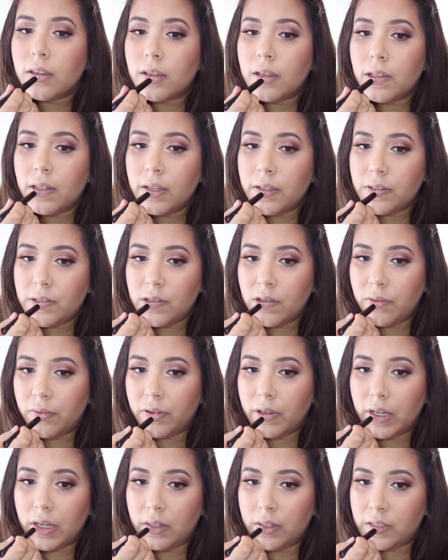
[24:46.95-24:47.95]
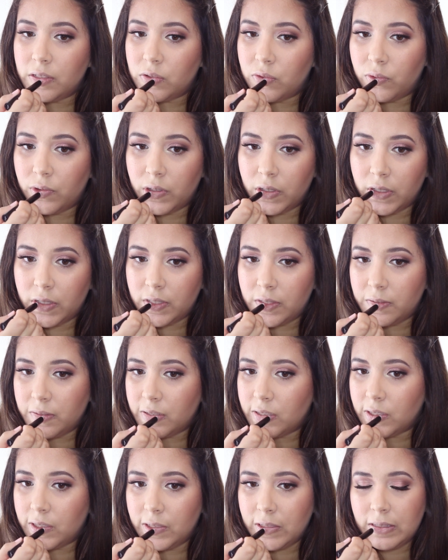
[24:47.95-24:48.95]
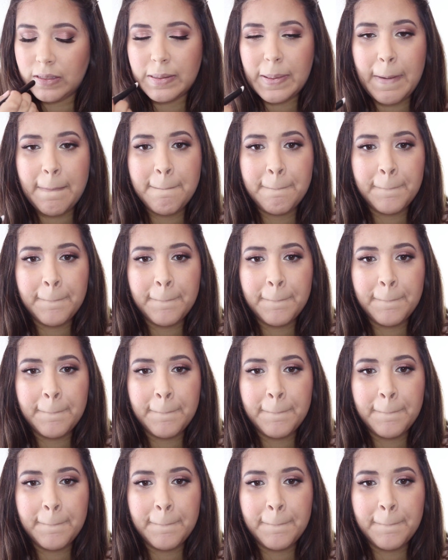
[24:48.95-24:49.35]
I like to apply this first because it